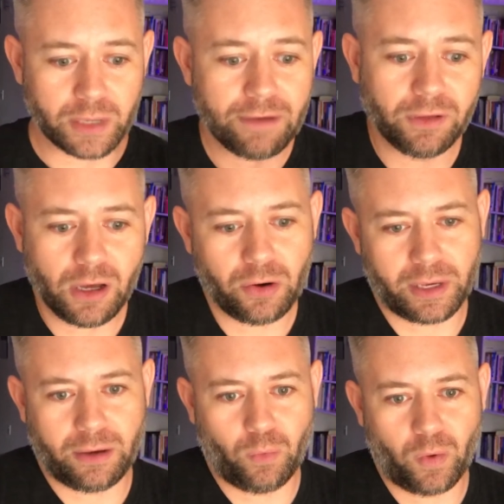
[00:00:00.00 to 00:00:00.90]
even though
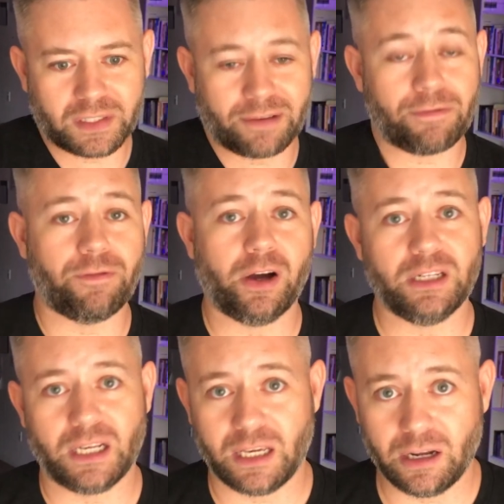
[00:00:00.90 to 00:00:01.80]
it wasn't fun
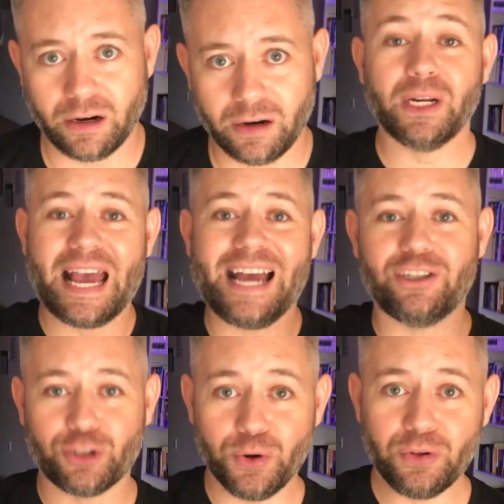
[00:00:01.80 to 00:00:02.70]
to hear, it had
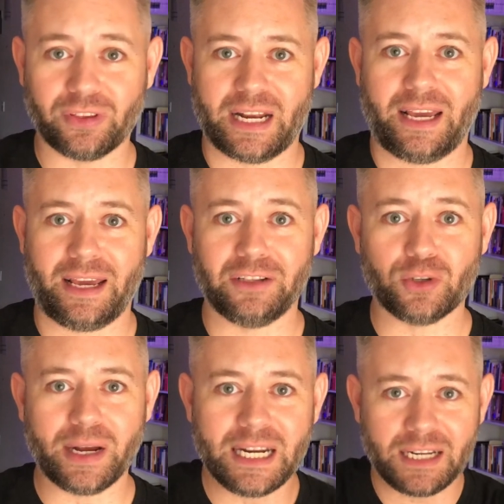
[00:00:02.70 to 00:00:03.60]
truth in it. And
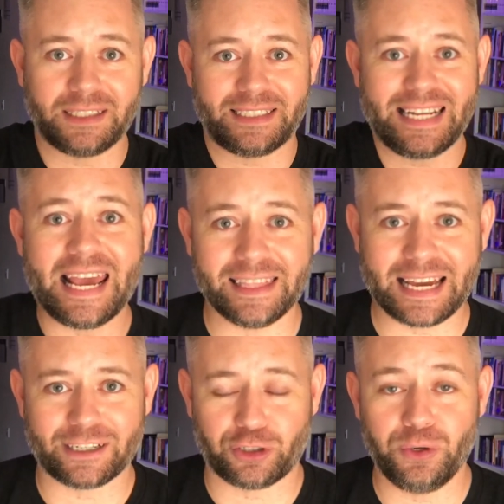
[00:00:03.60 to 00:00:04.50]
so I needed to take
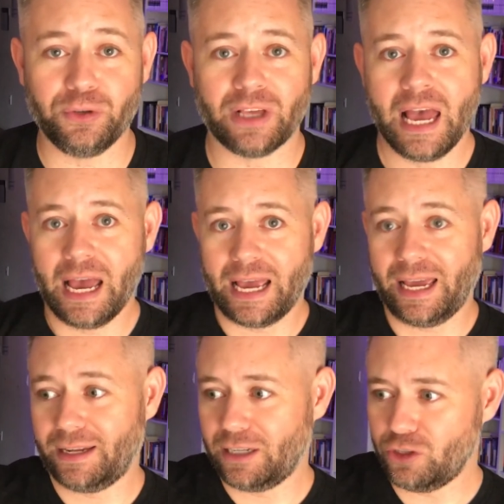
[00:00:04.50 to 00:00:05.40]
that truth
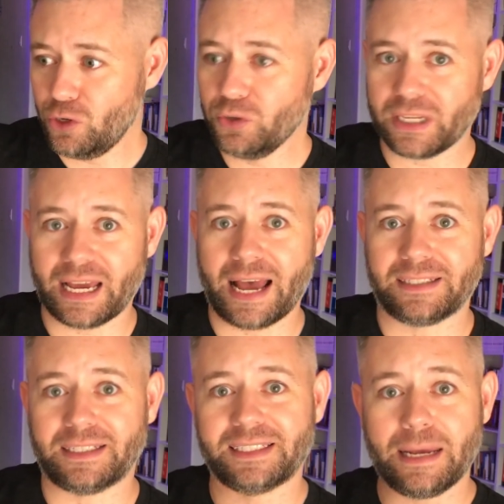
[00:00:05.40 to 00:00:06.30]
and use it
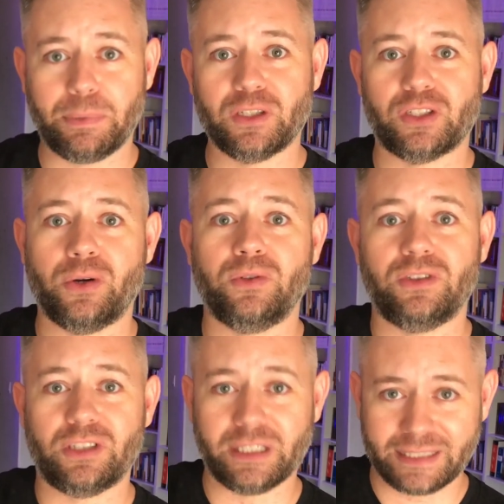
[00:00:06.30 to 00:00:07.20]
as a stepping
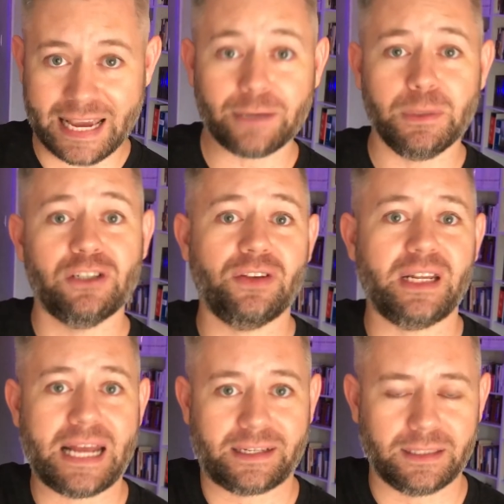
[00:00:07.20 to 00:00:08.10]
stone to take me to the
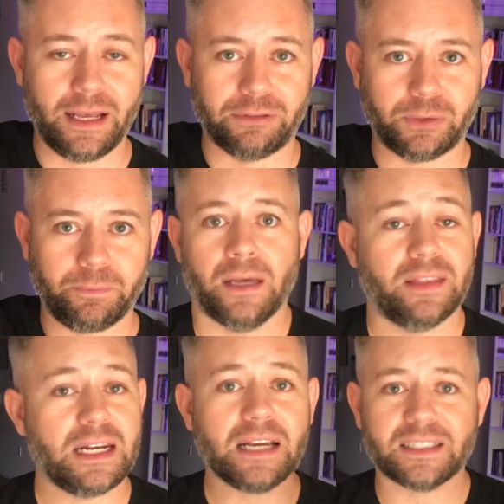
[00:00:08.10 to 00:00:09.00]
next level.
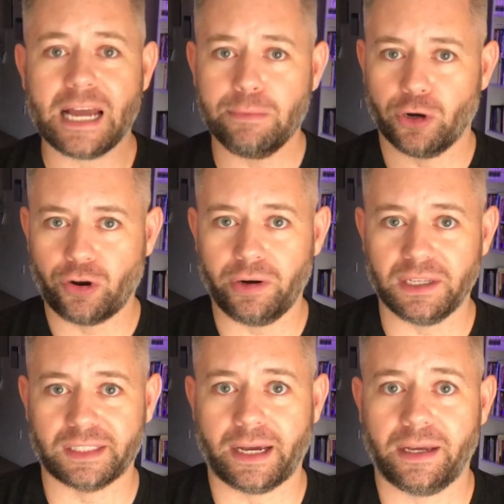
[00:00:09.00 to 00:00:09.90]
The next time you're
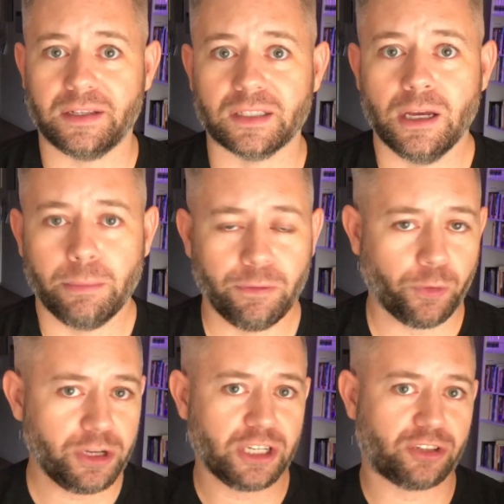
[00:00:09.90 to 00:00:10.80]
criticized,
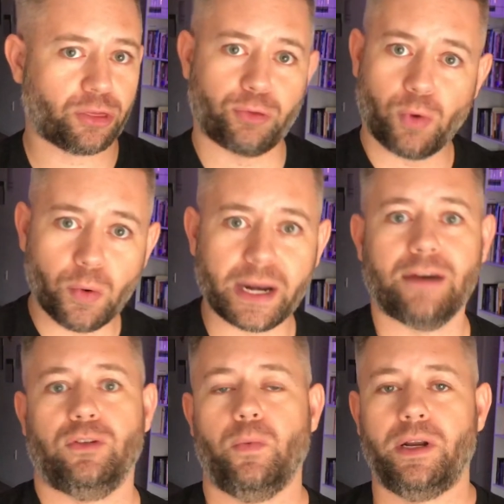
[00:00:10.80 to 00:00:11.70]
before you just throw it
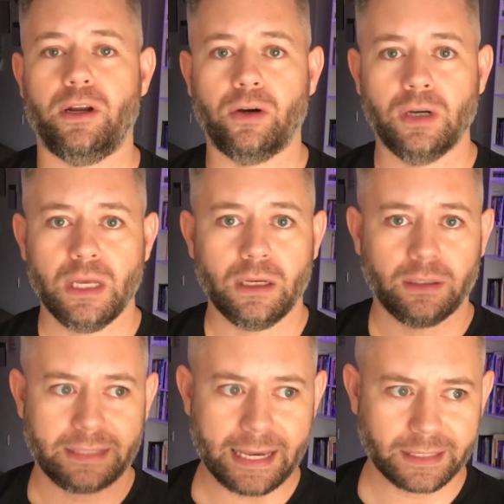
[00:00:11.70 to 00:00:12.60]
out the window,
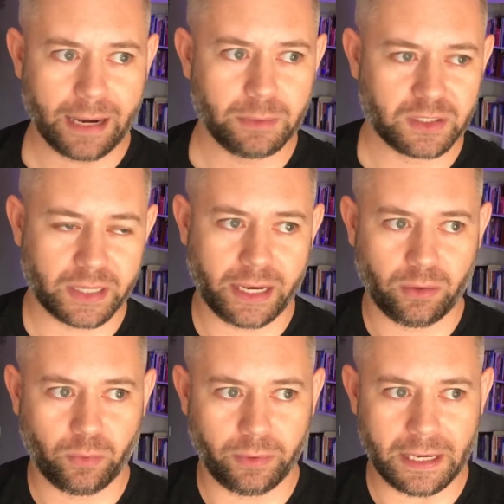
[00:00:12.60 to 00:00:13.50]
take time to
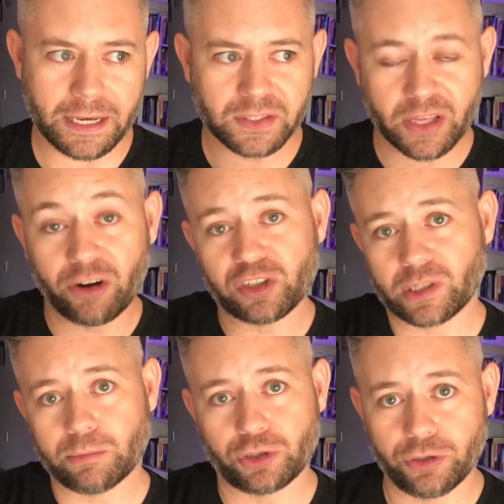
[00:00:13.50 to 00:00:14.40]
say, is there
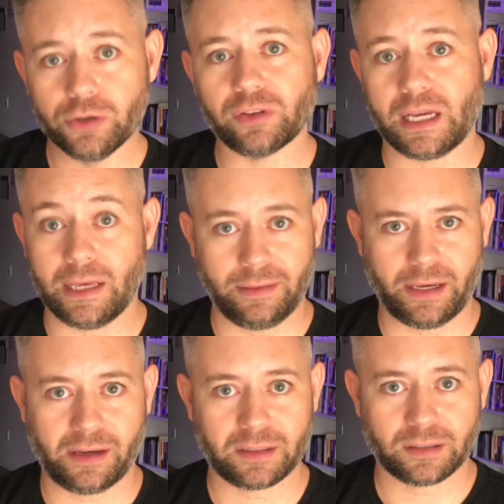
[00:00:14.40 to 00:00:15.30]
some truth in
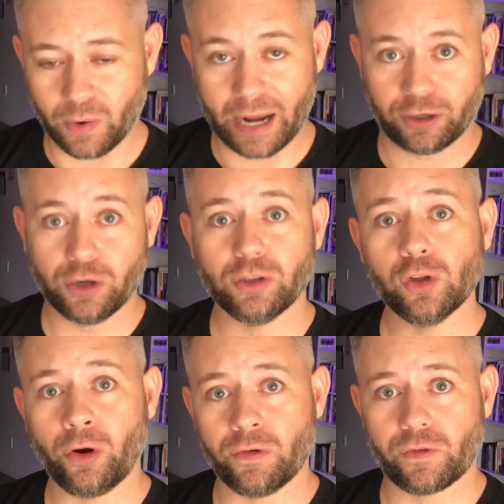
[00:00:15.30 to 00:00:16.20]
this I could
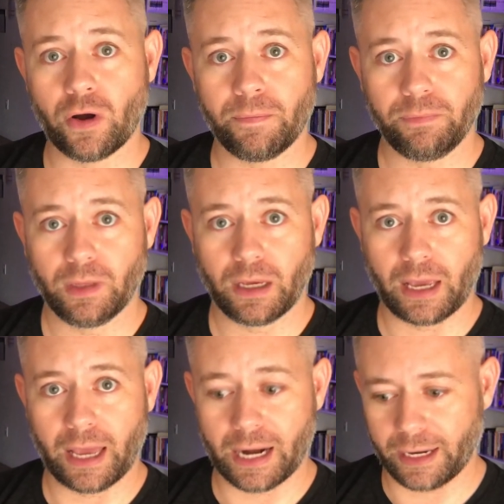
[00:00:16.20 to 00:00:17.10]
learn from,
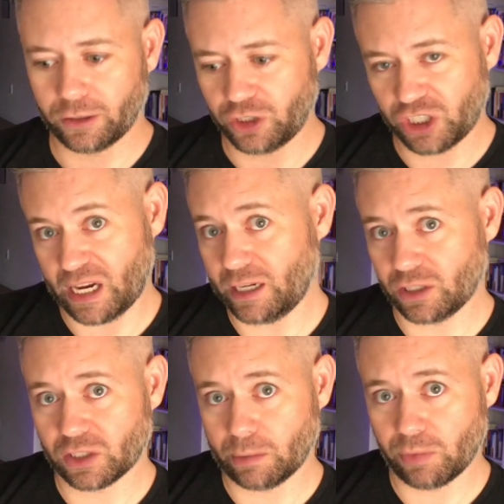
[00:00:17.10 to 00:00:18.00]
and I could change
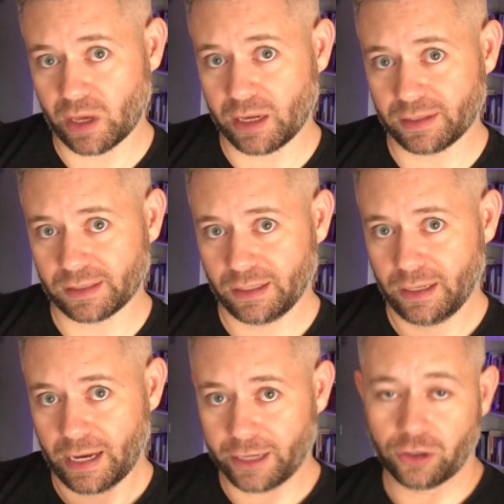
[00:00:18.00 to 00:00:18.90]
some things
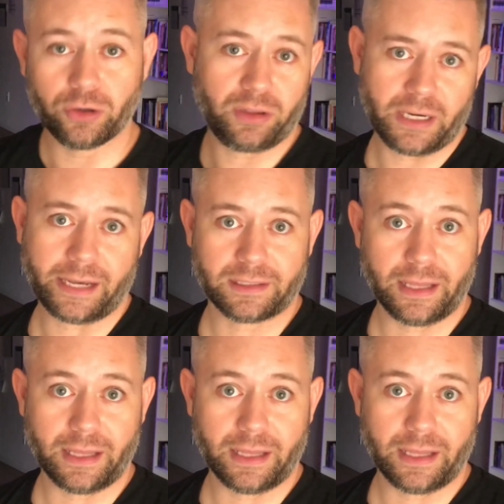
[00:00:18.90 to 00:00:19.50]
and go to the next